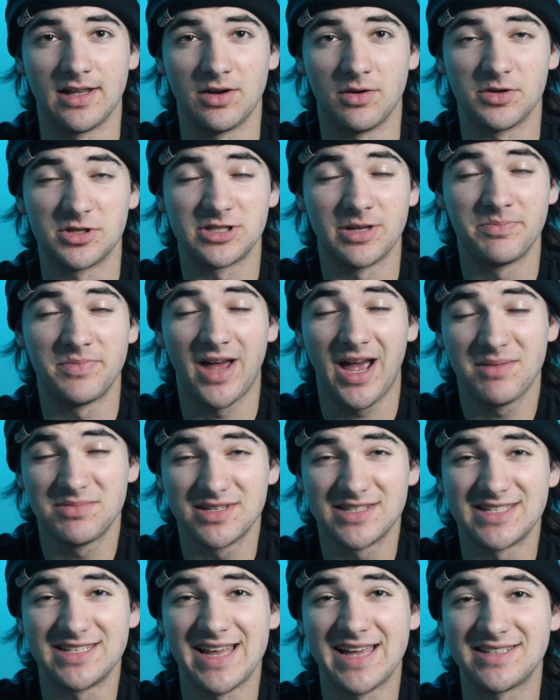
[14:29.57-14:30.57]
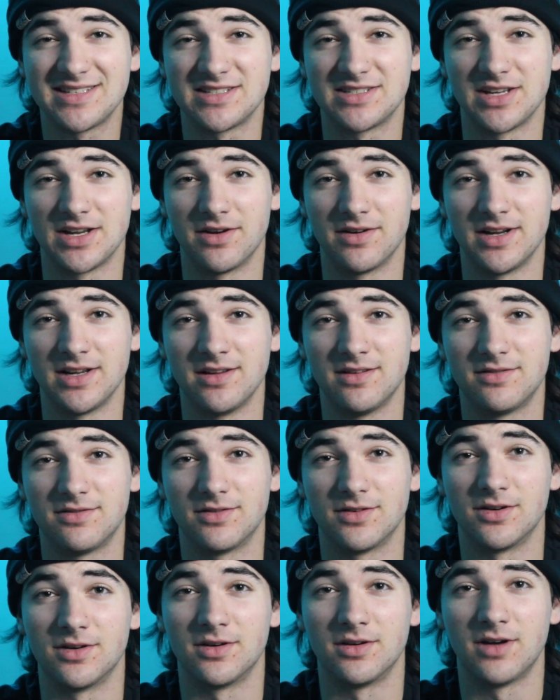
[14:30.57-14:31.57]
sometimes it's necessary
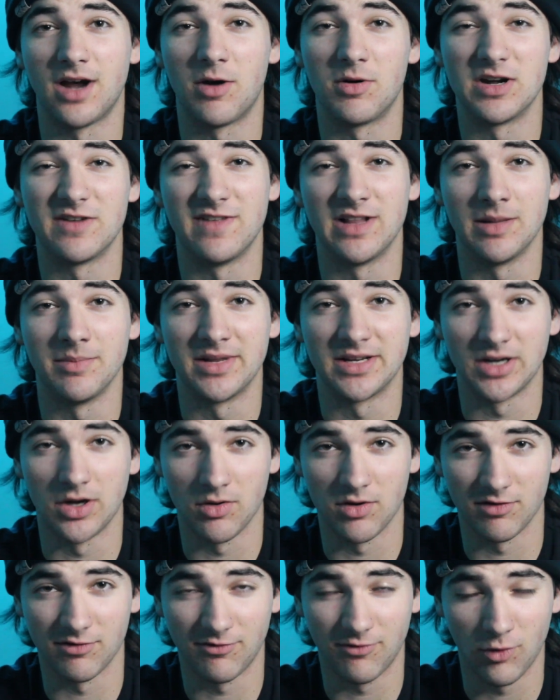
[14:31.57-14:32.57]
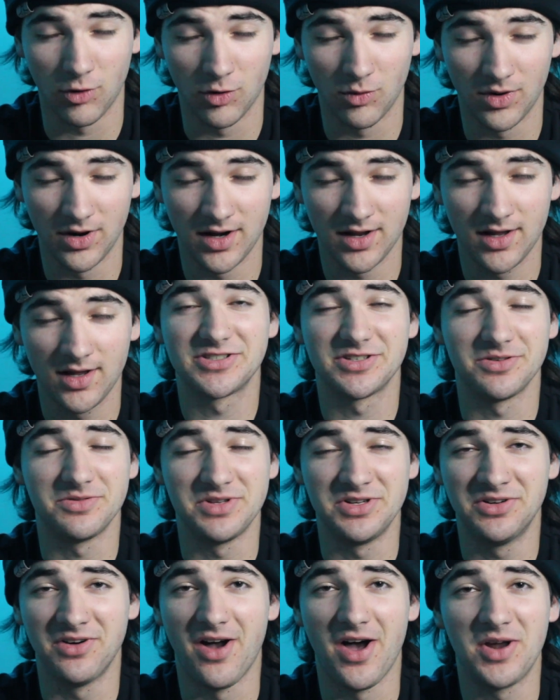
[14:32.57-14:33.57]
for our development going forward. So
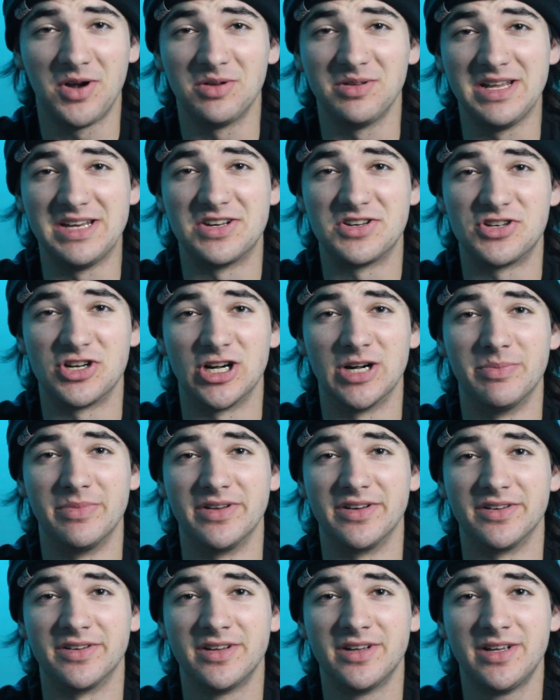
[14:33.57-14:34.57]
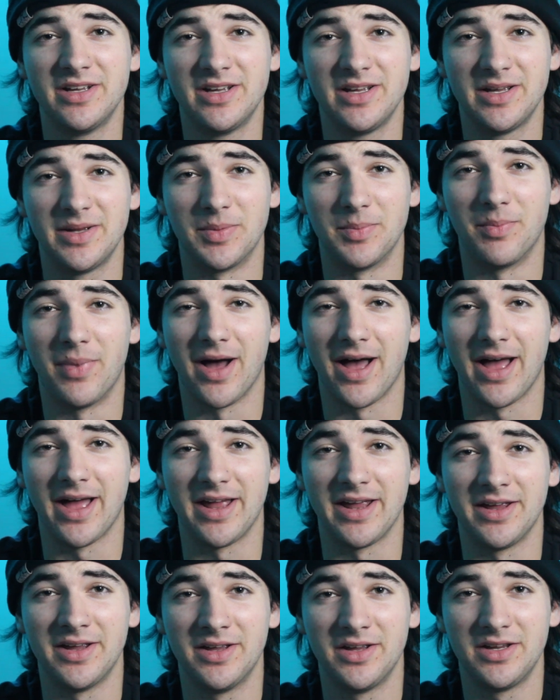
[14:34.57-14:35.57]
you're utterly determined
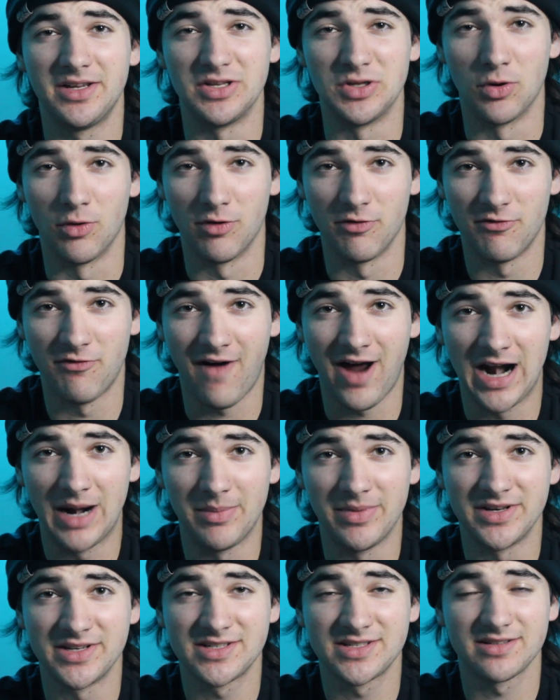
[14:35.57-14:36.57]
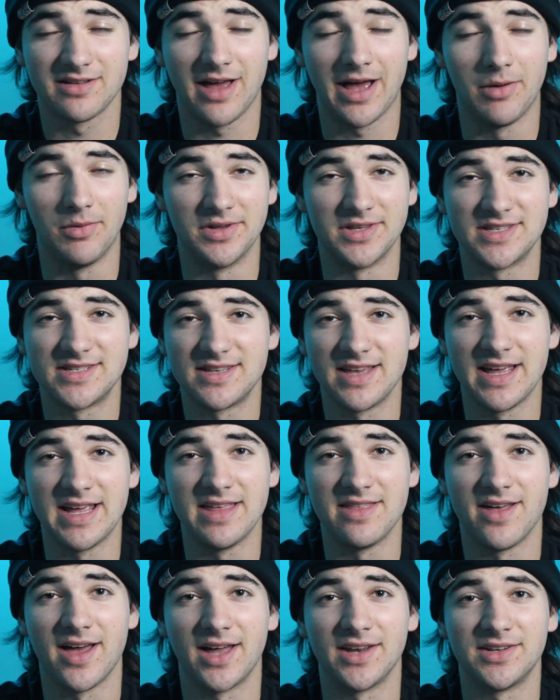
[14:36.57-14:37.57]
by your environment. I would
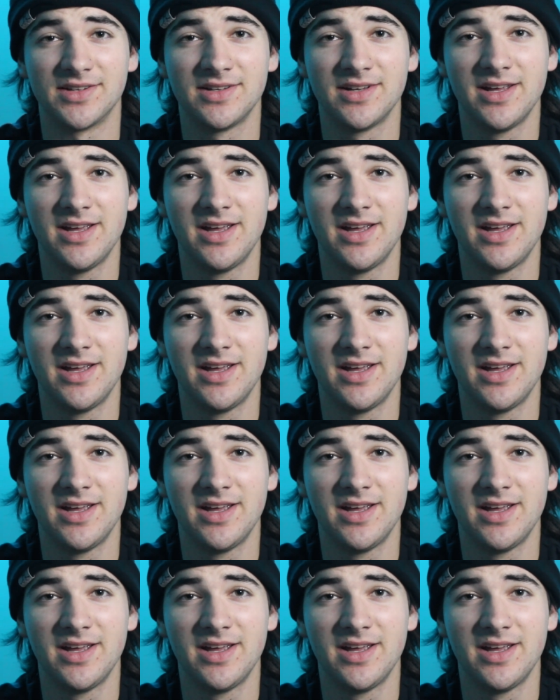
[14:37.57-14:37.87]
say that